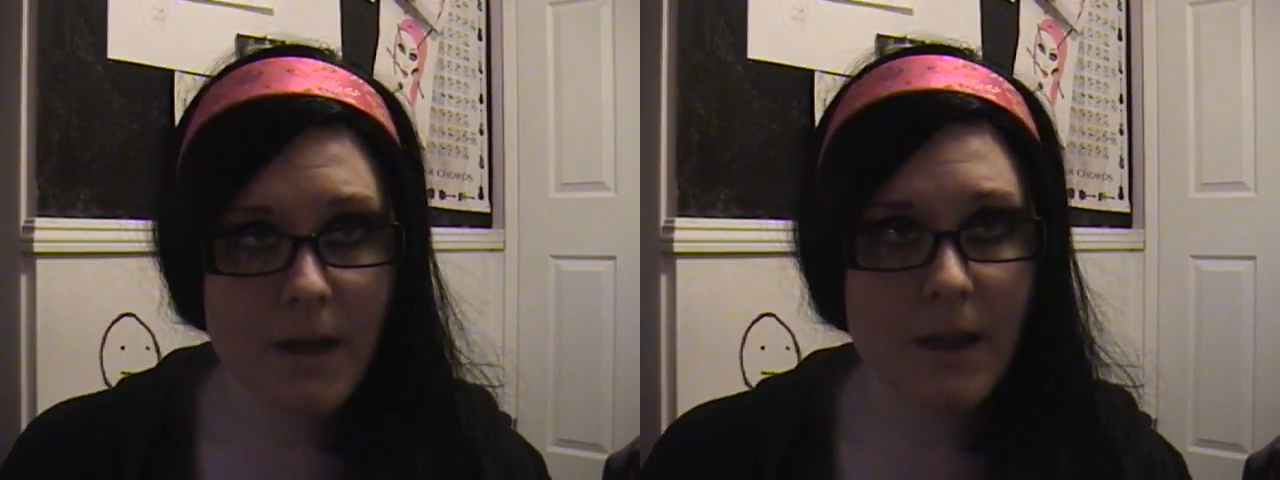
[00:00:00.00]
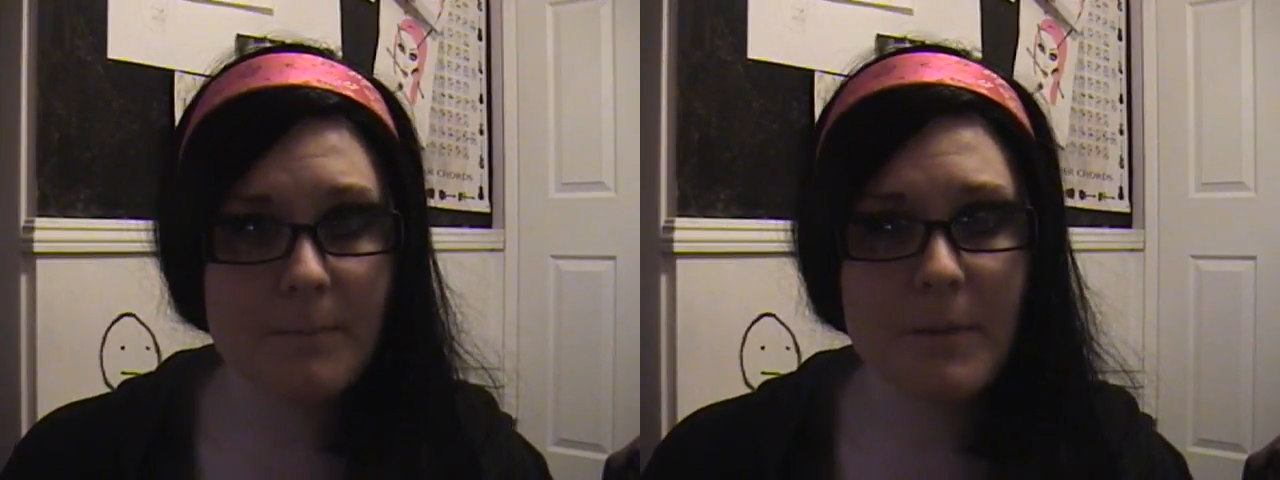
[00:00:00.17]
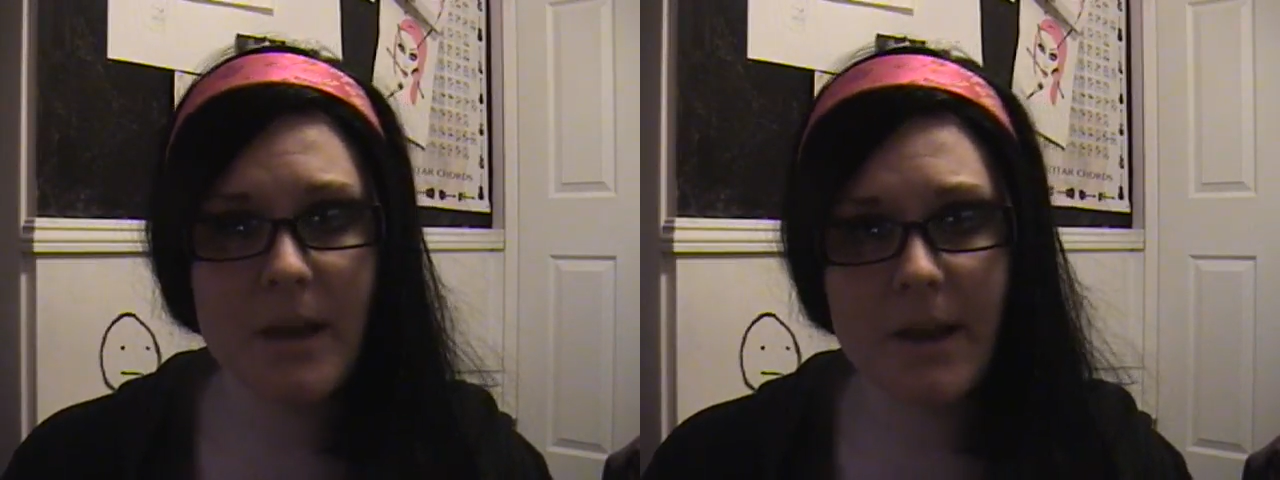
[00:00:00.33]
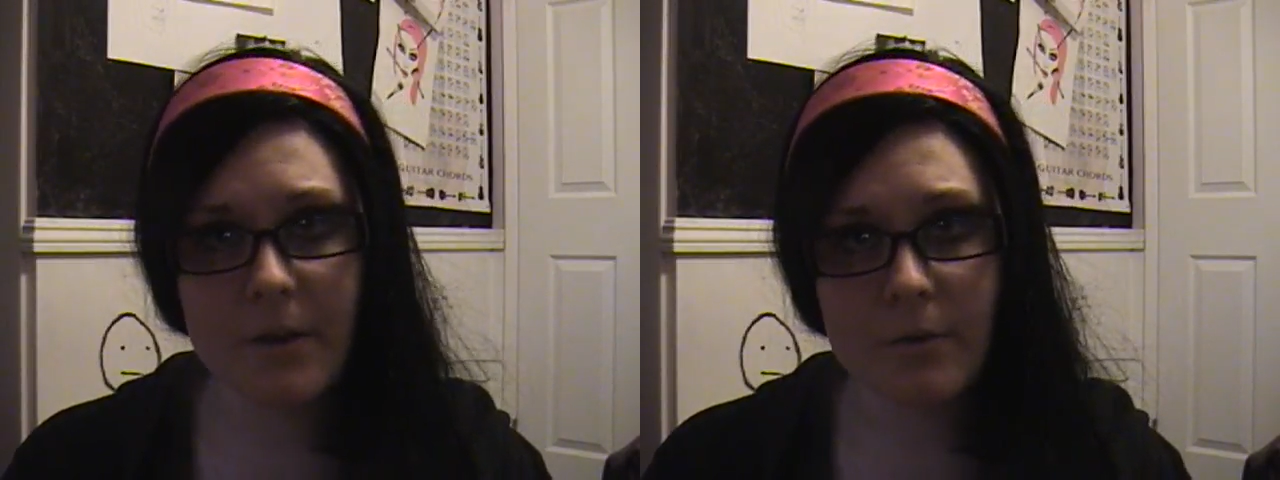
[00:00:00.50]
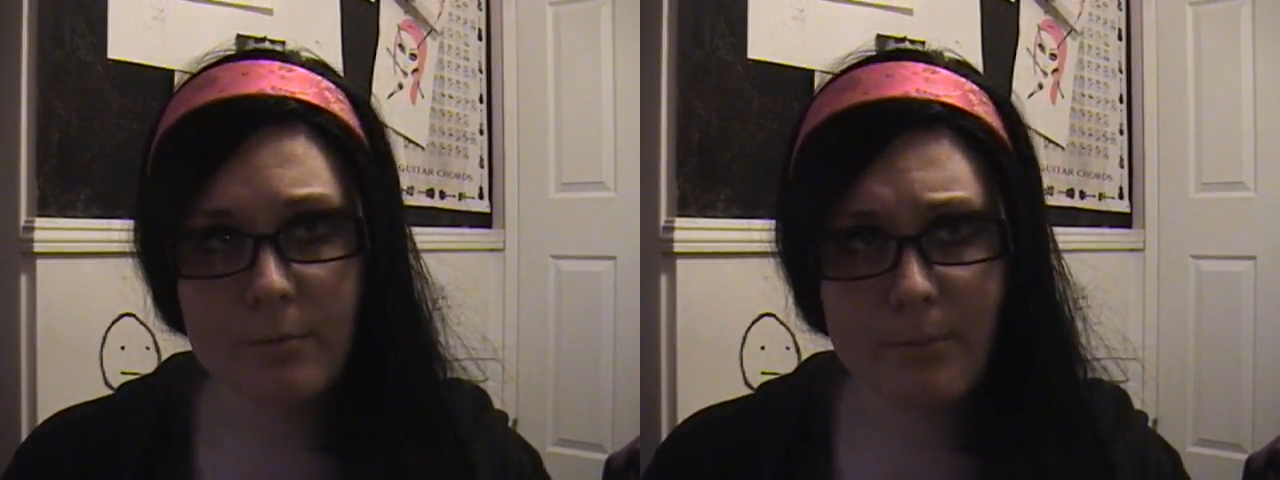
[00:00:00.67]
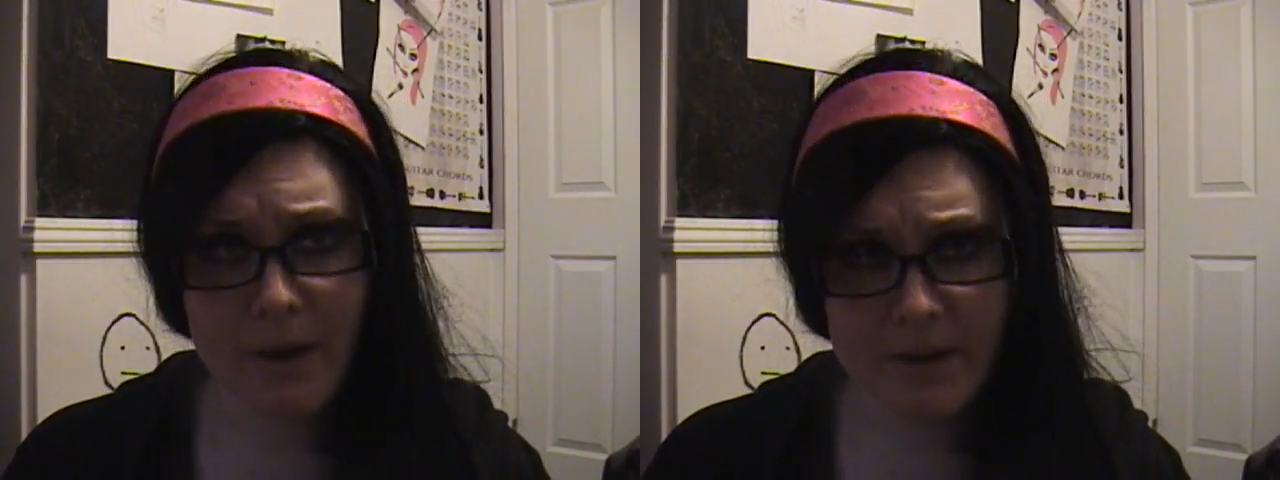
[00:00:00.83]
Um,
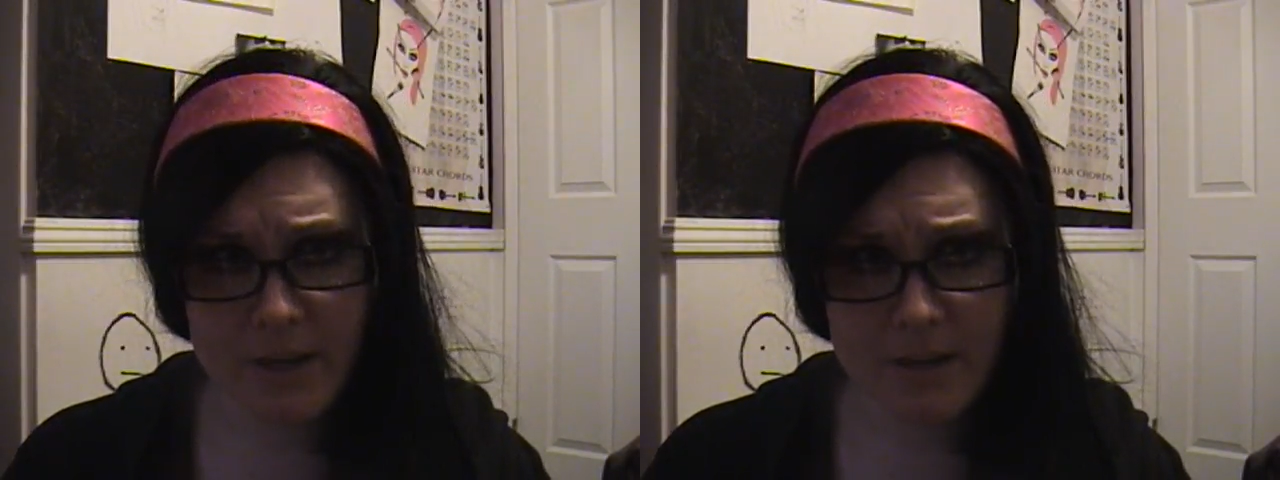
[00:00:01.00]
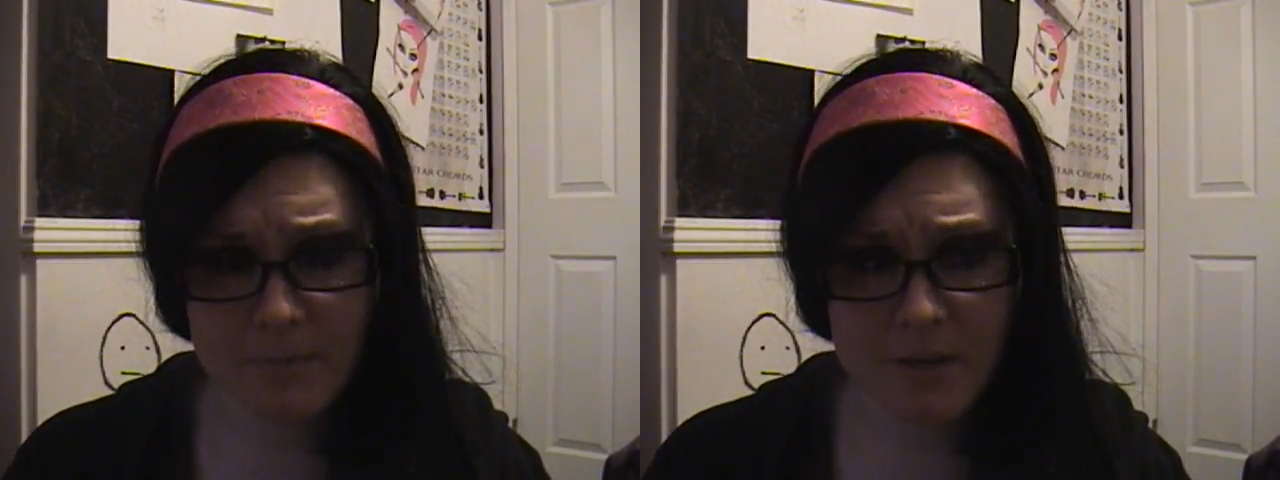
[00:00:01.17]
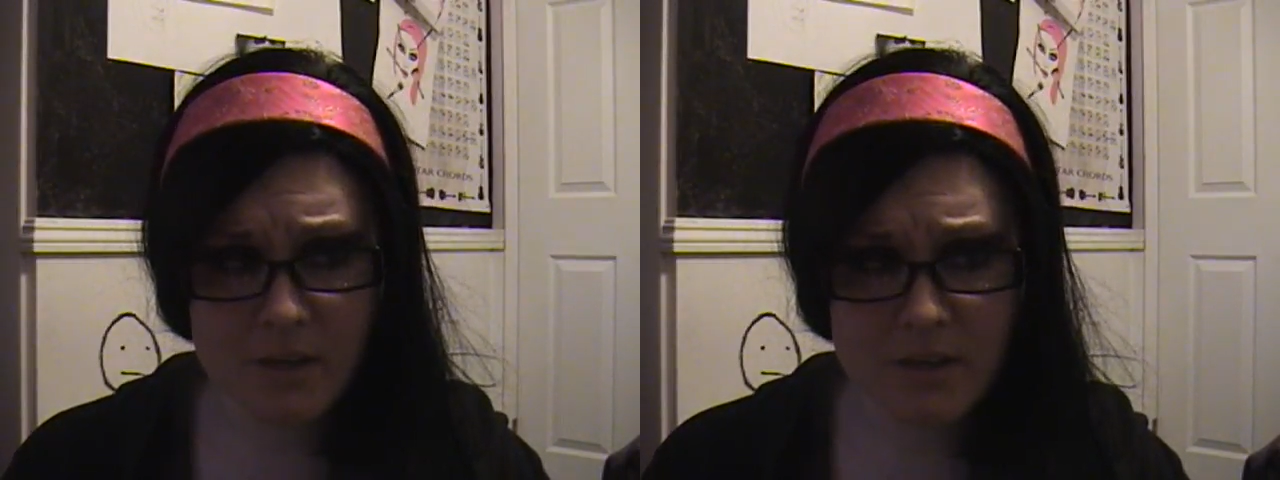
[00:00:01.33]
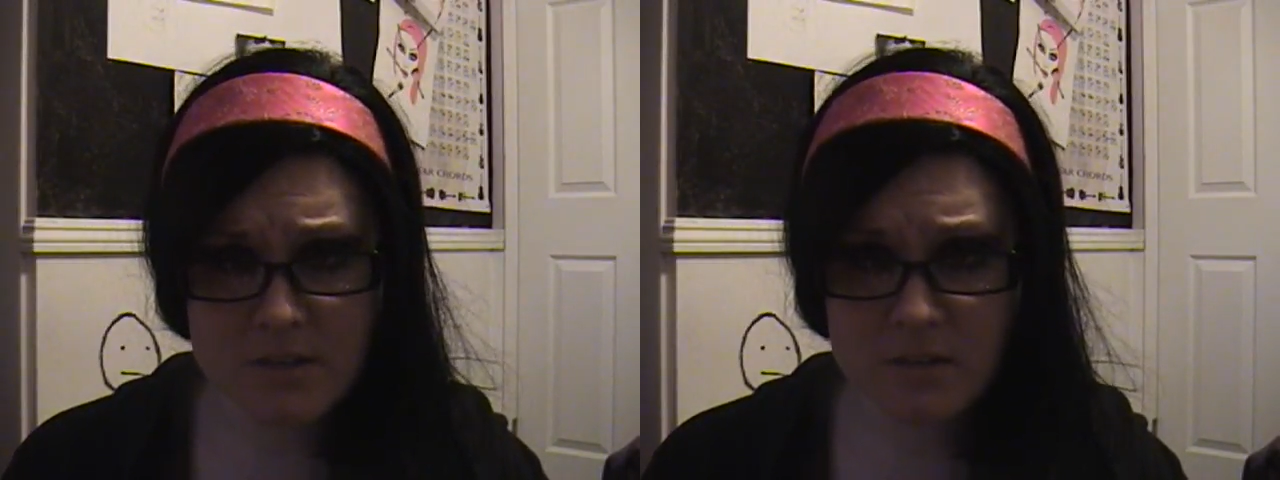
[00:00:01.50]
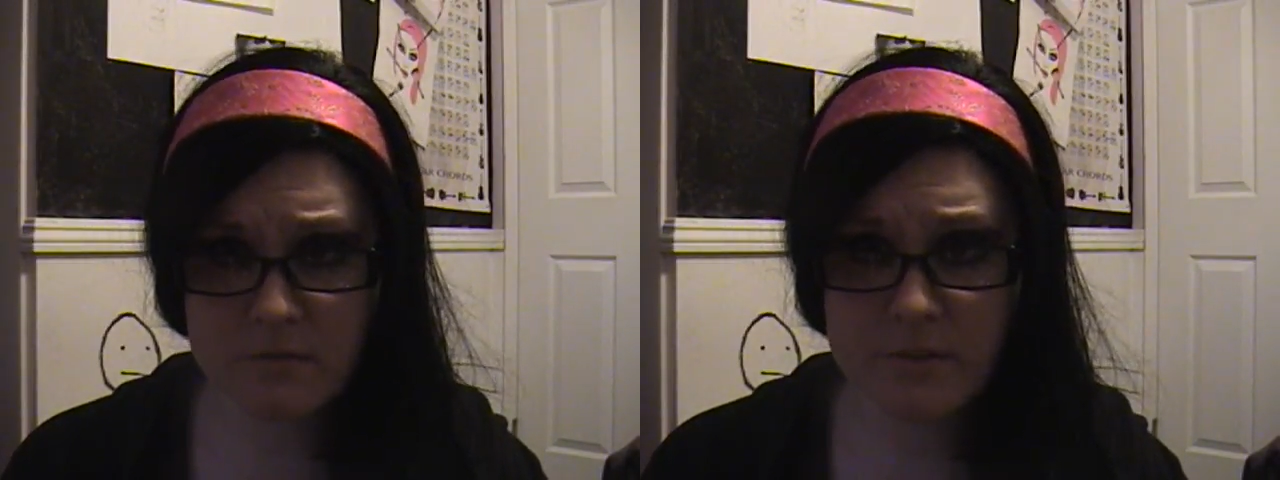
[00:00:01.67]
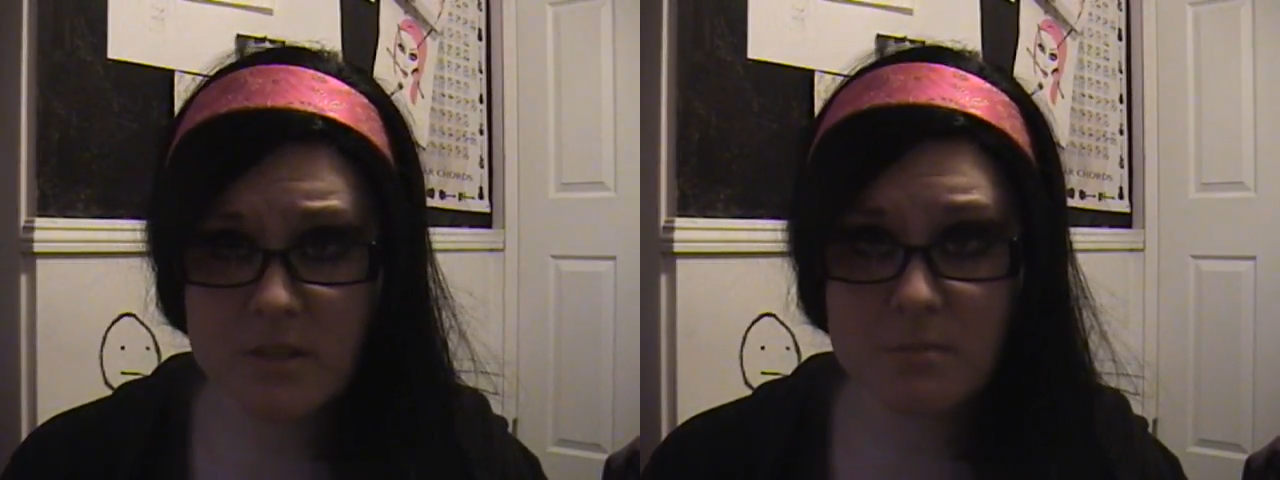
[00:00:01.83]
hello, my name is
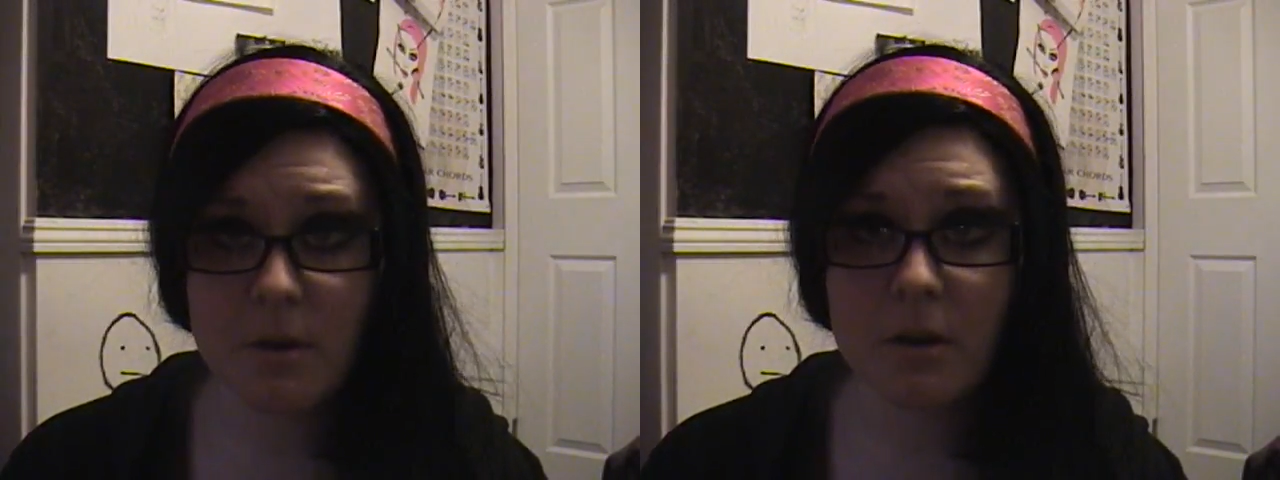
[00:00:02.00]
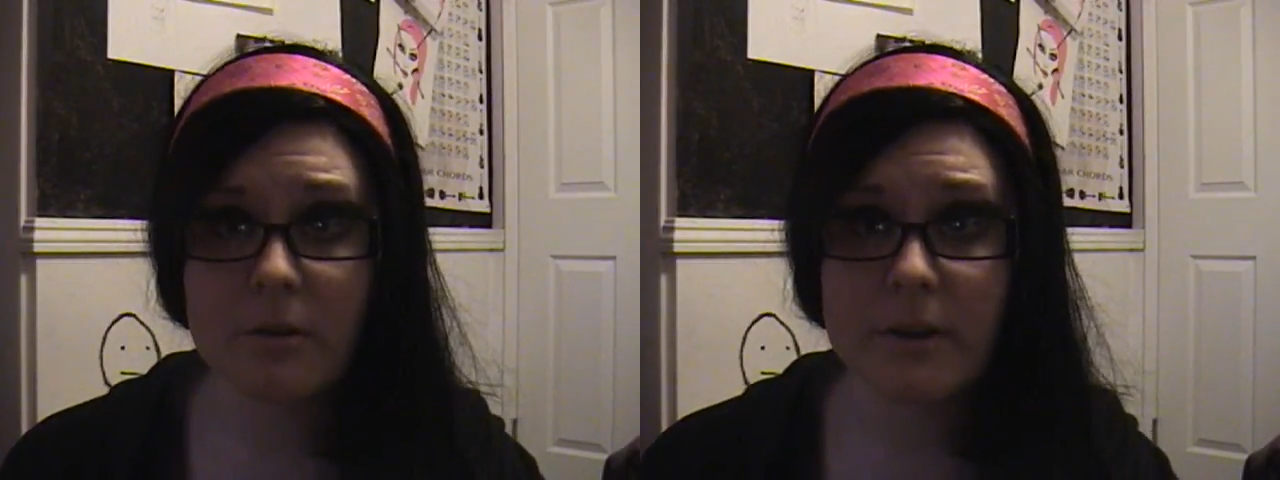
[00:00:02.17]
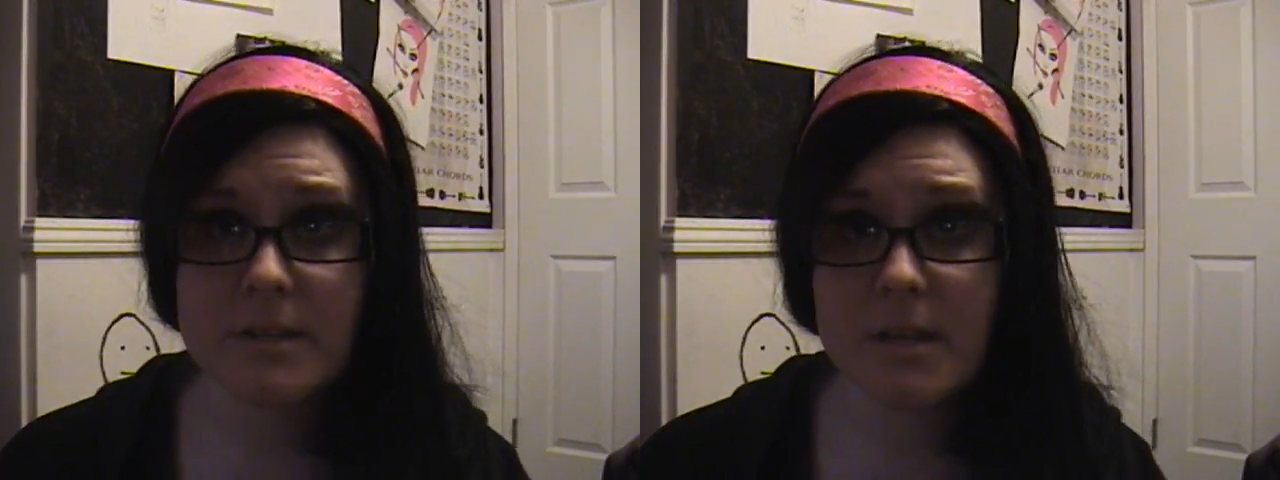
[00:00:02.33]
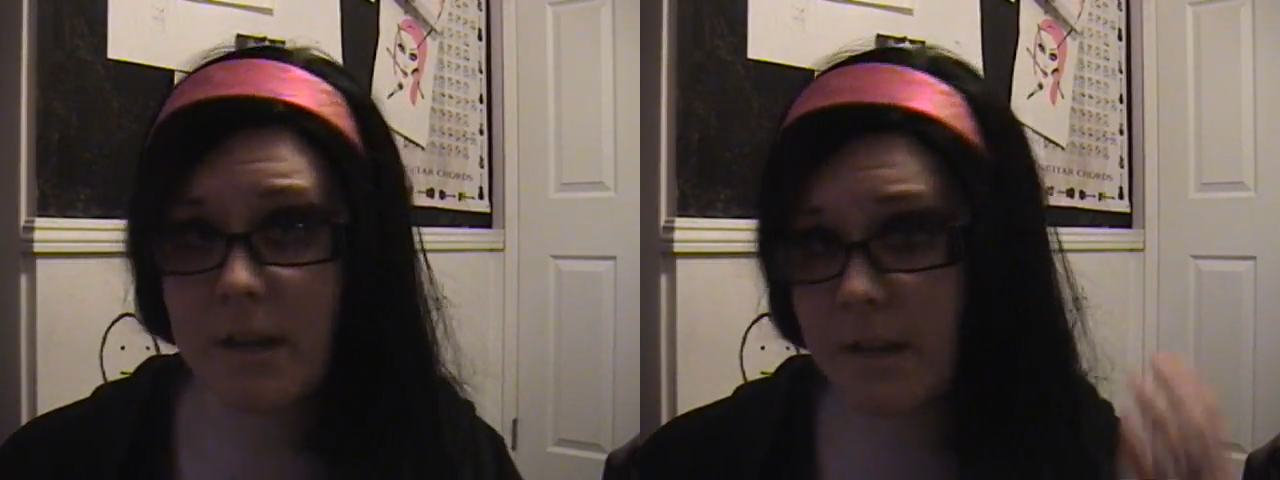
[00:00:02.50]
Evita Margarita,